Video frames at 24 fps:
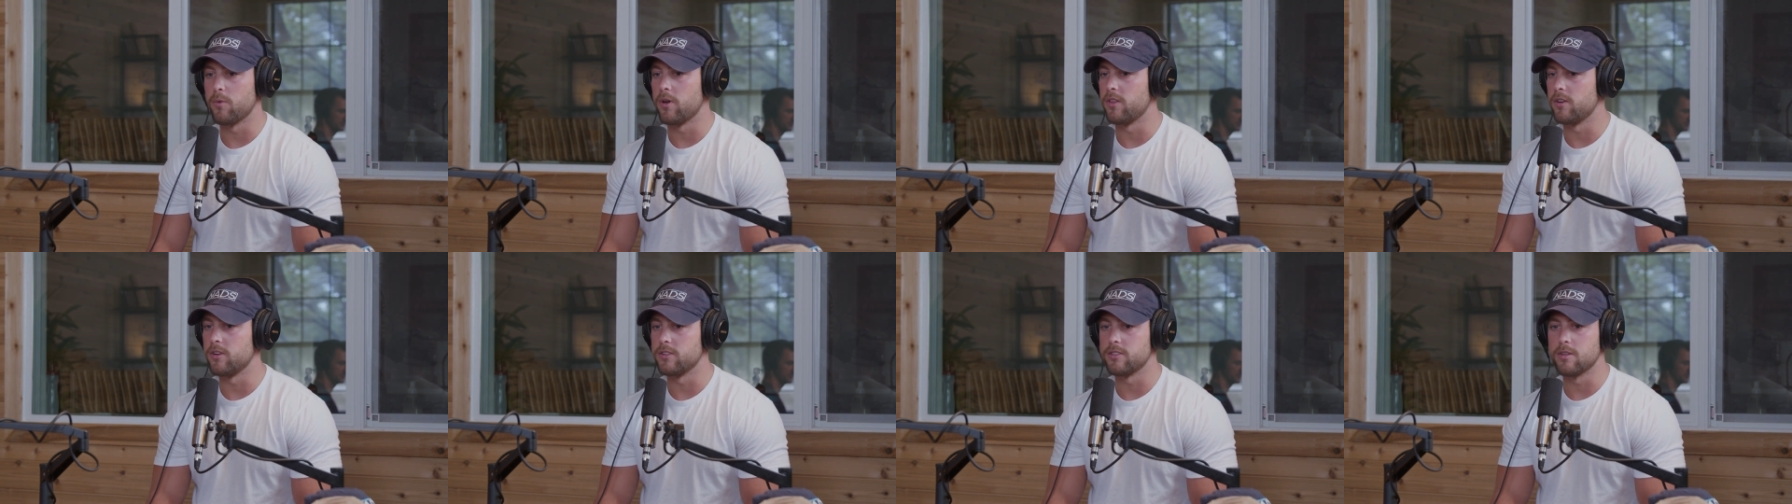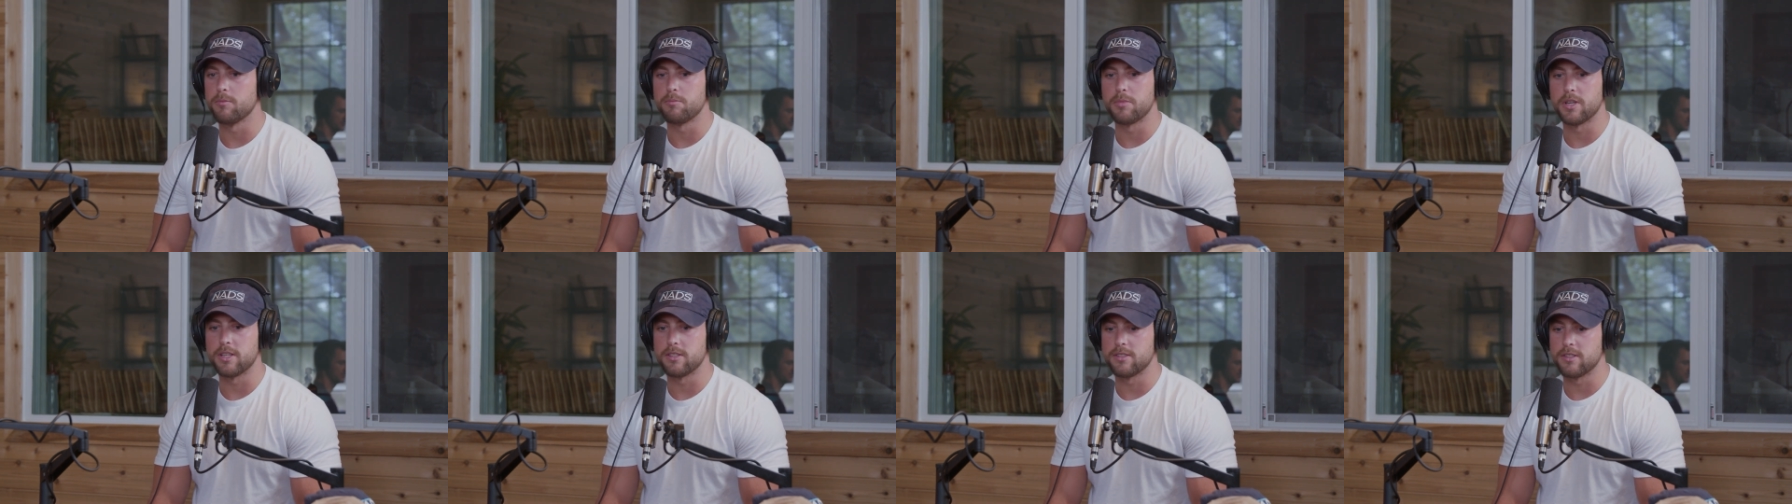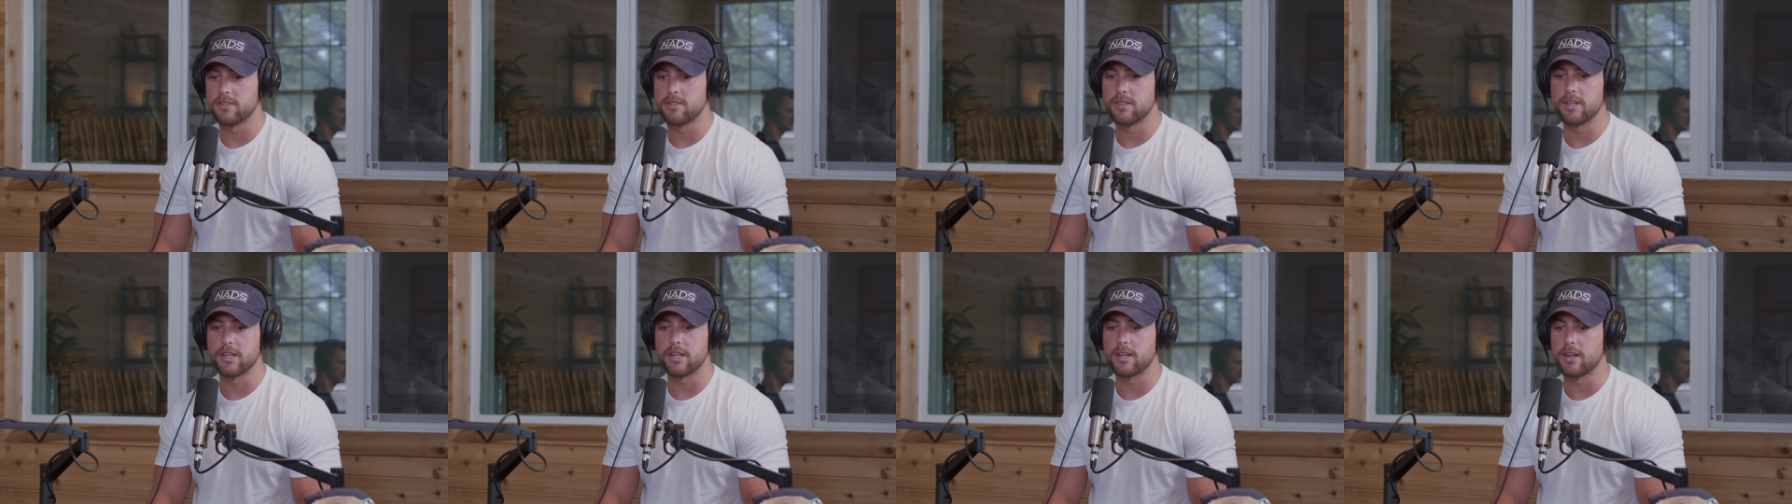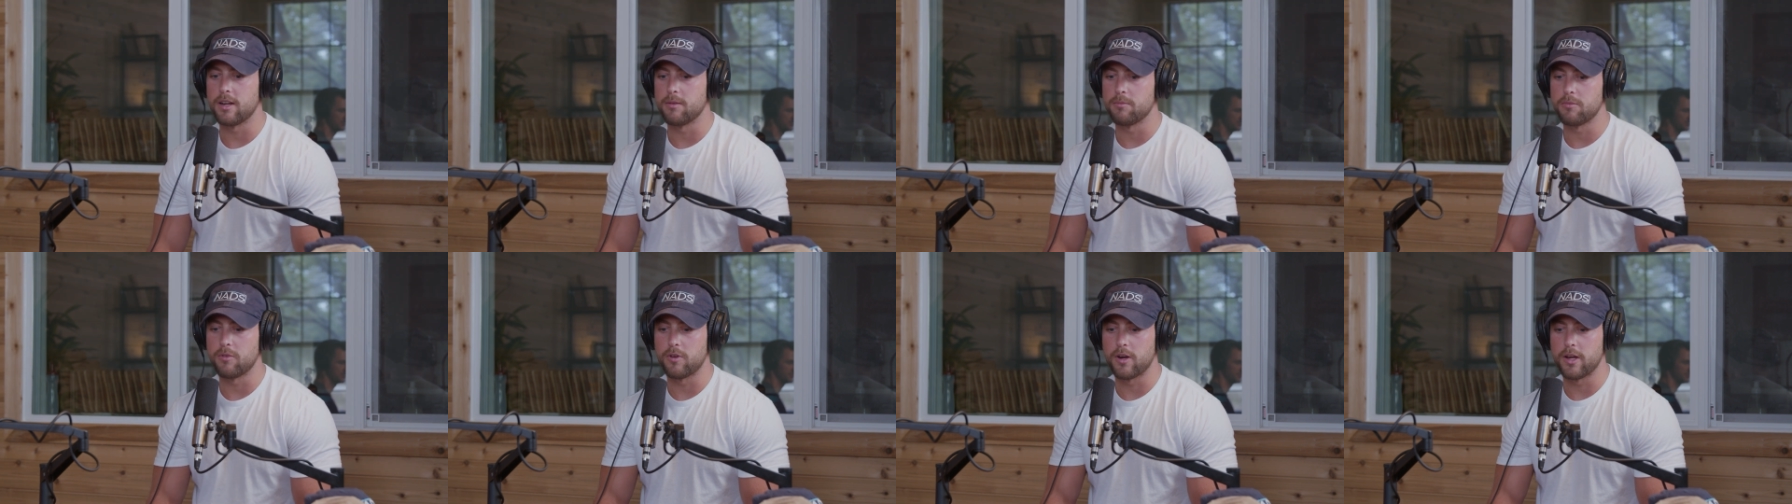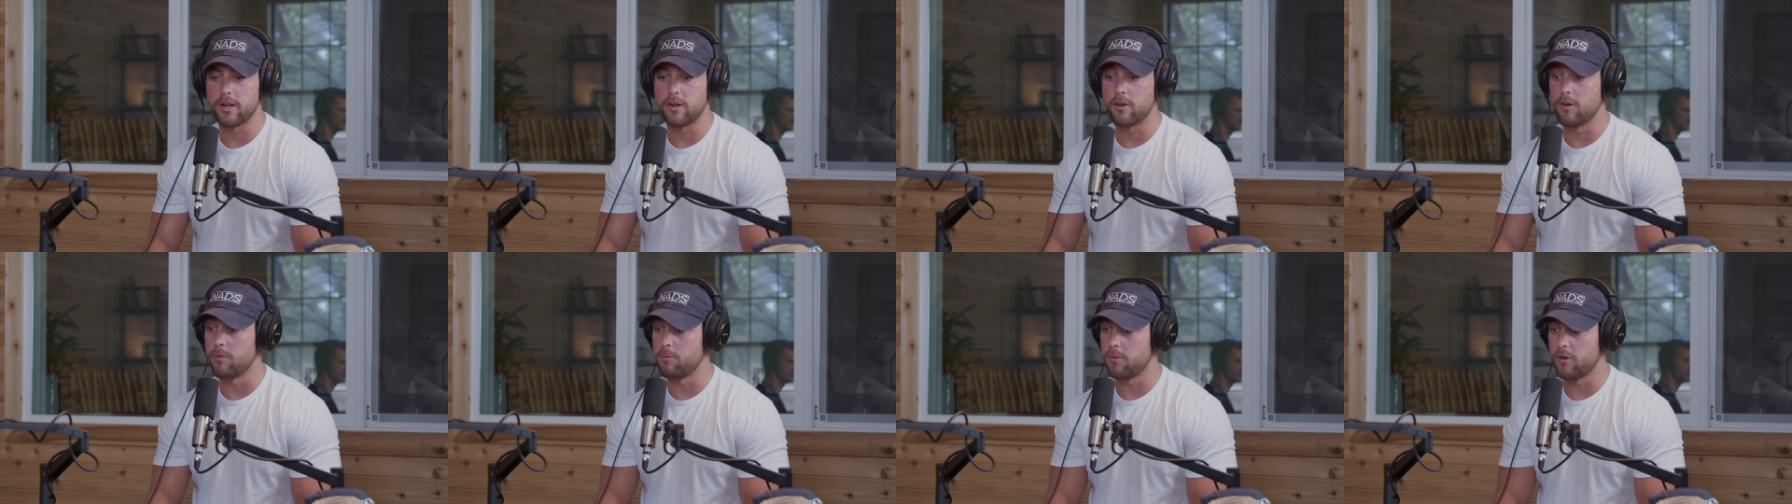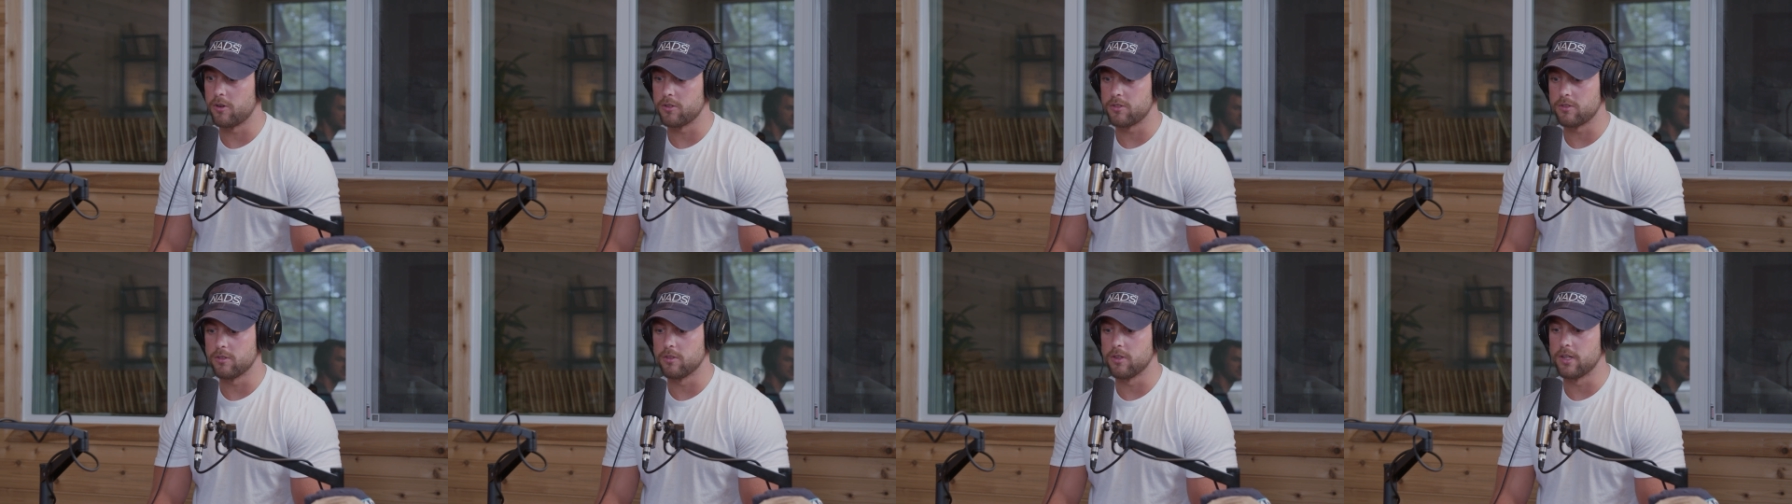whether it's a business hiccup, right, or a
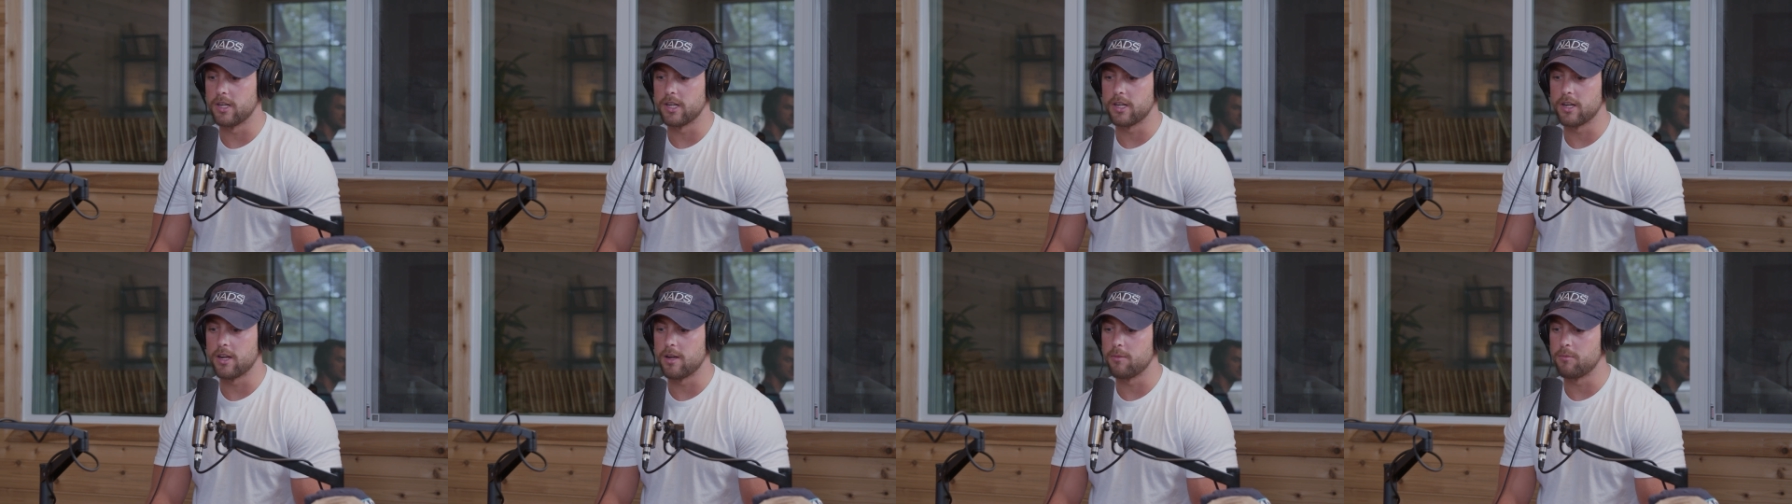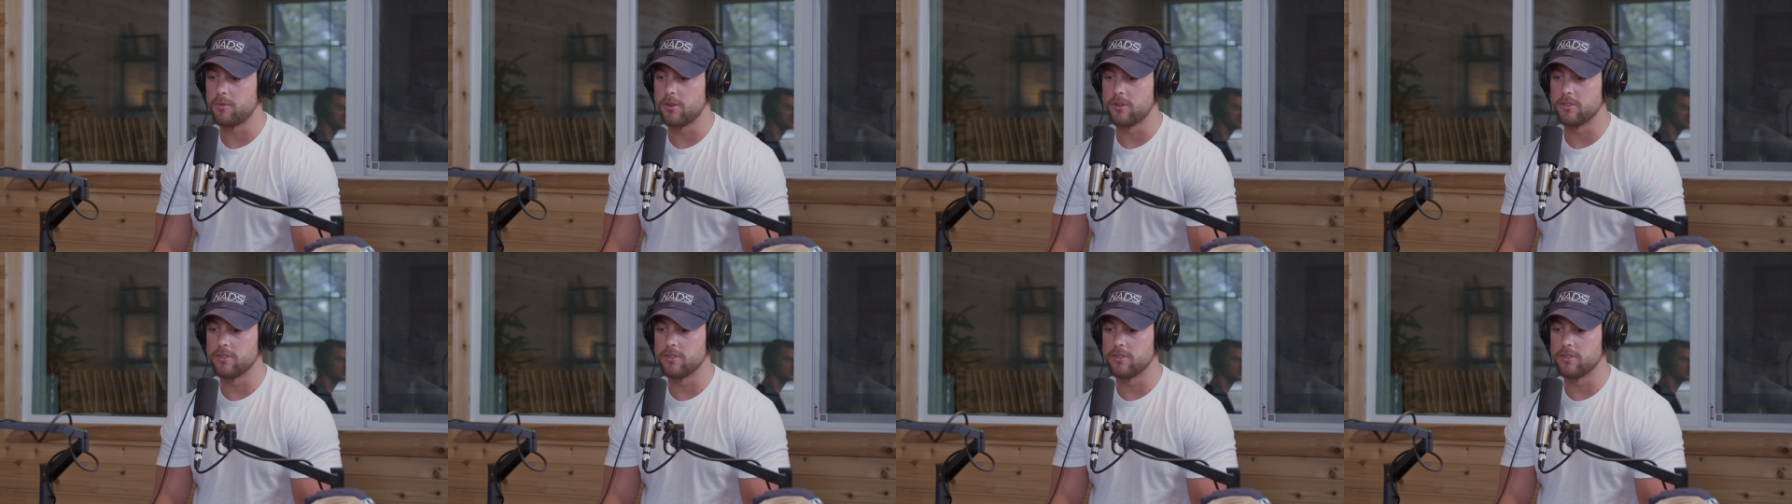personal hiccup.